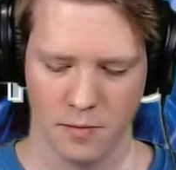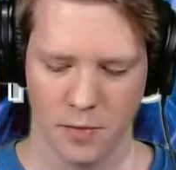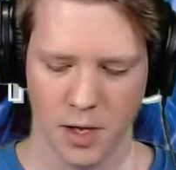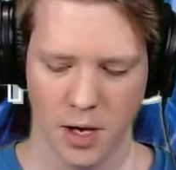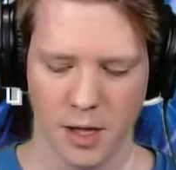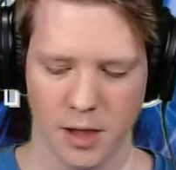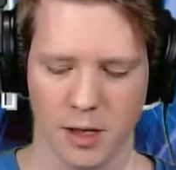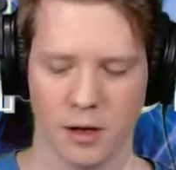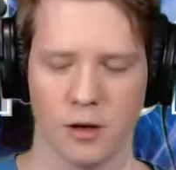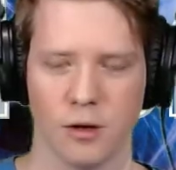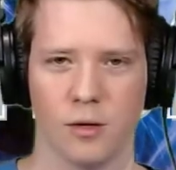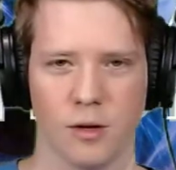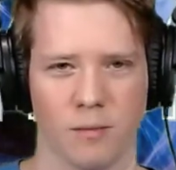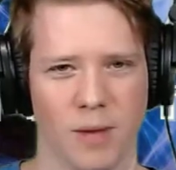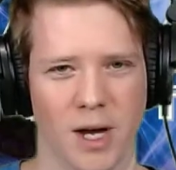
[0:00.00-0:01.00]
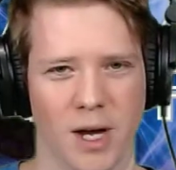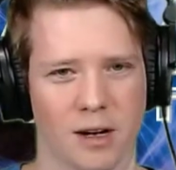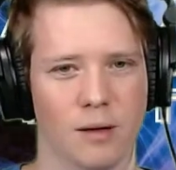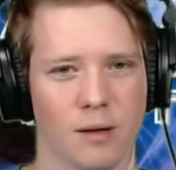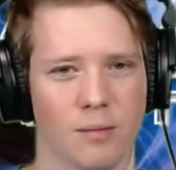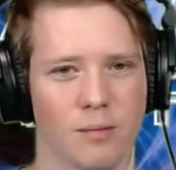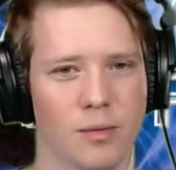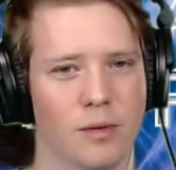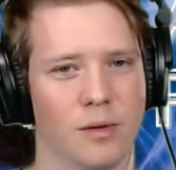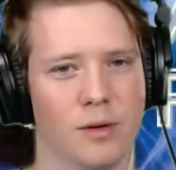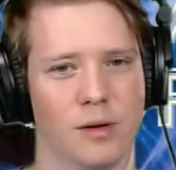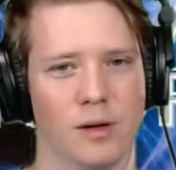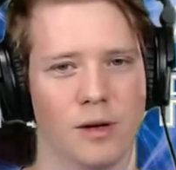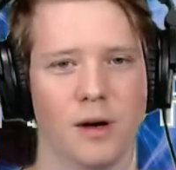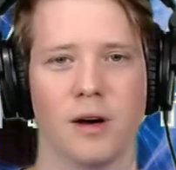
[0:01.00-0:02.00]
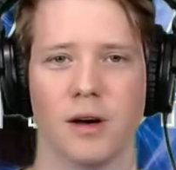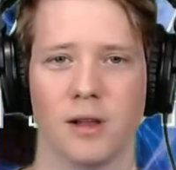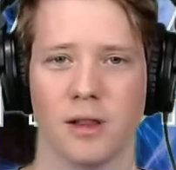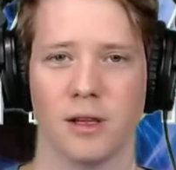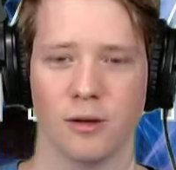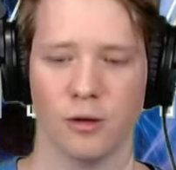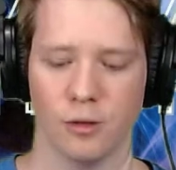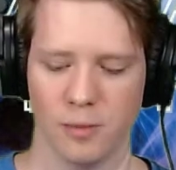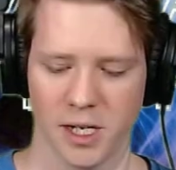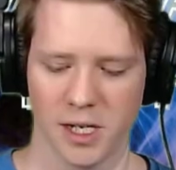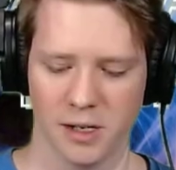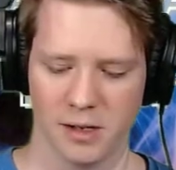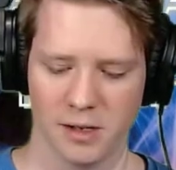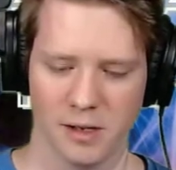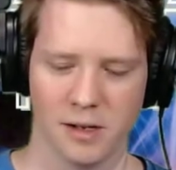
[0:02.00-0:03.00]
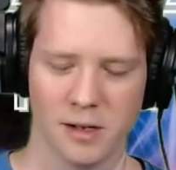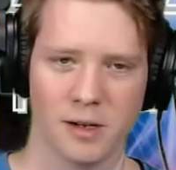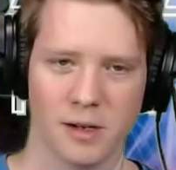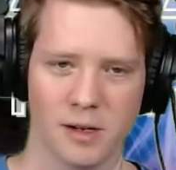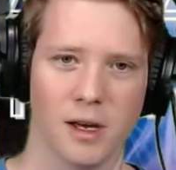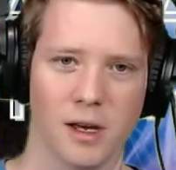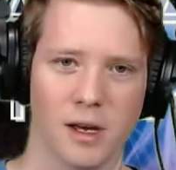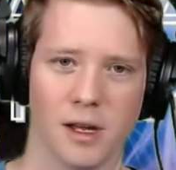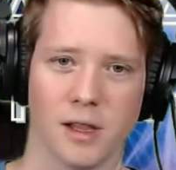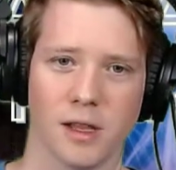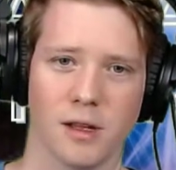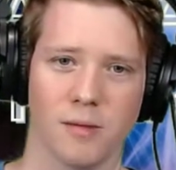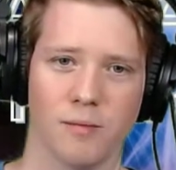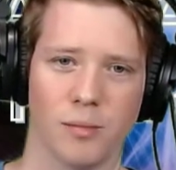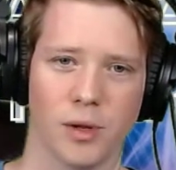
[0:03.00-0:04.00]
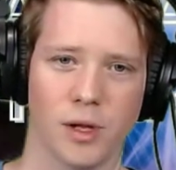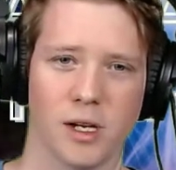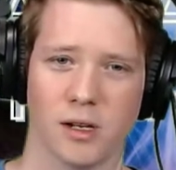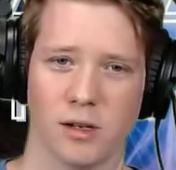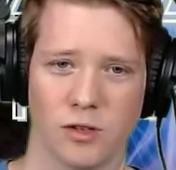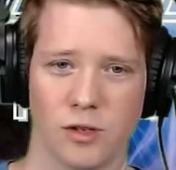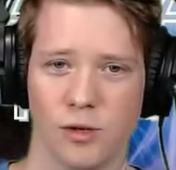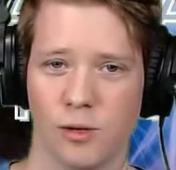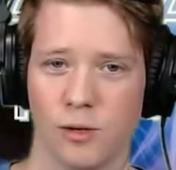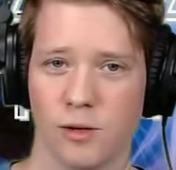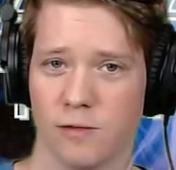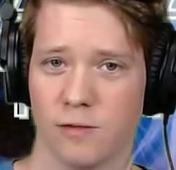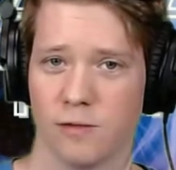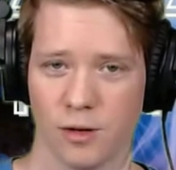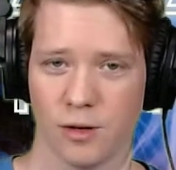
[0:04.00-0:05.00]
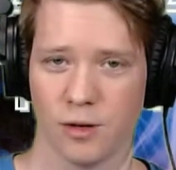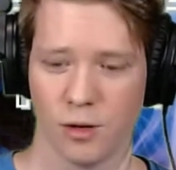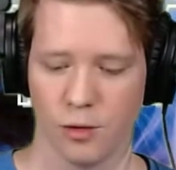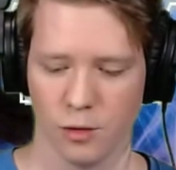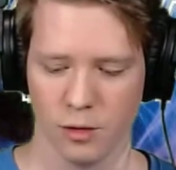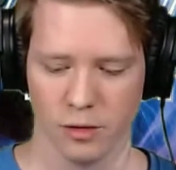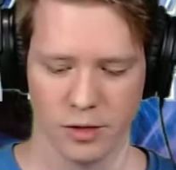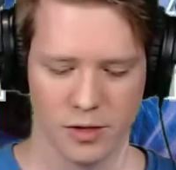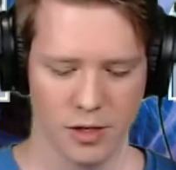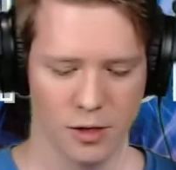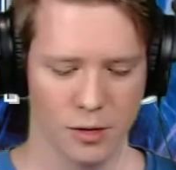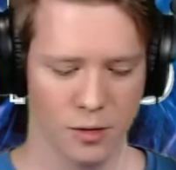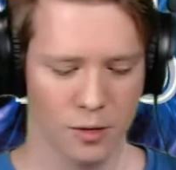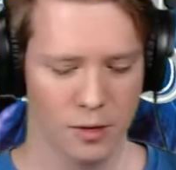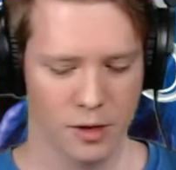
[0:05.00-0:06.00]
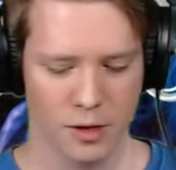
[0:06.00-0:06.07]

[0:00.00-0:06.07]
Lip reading: and then going back up a little bit, and then playing two of another chord. So